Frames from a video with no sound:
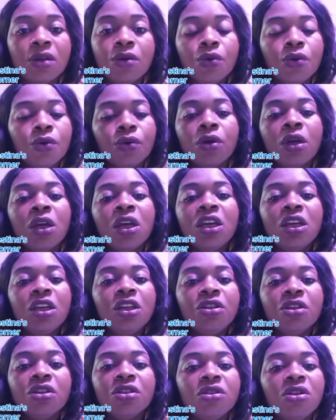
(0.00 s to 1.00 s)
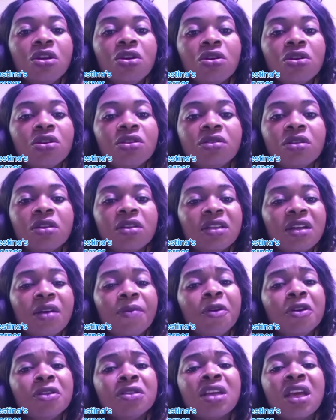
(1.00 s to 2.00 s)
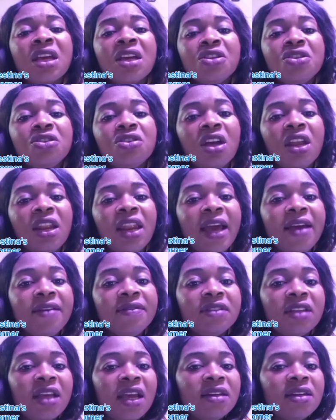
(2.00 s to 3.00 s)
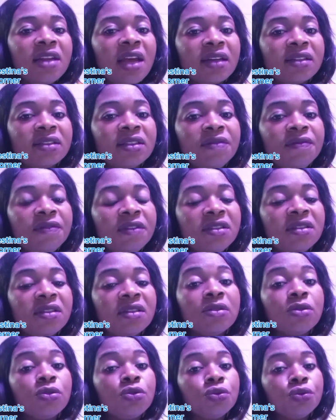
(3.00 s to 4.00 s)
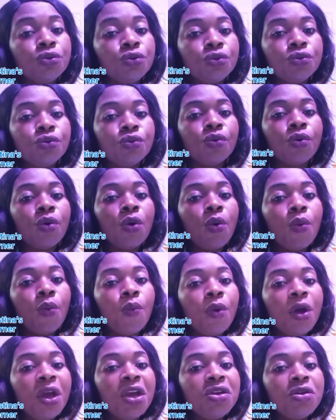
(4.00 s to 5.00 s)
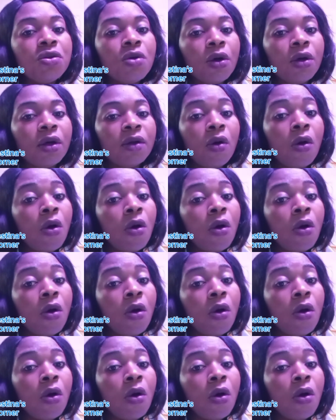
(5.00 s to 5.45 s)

No, it does not cause ulcer, but your lifestyle, the activities you do when you're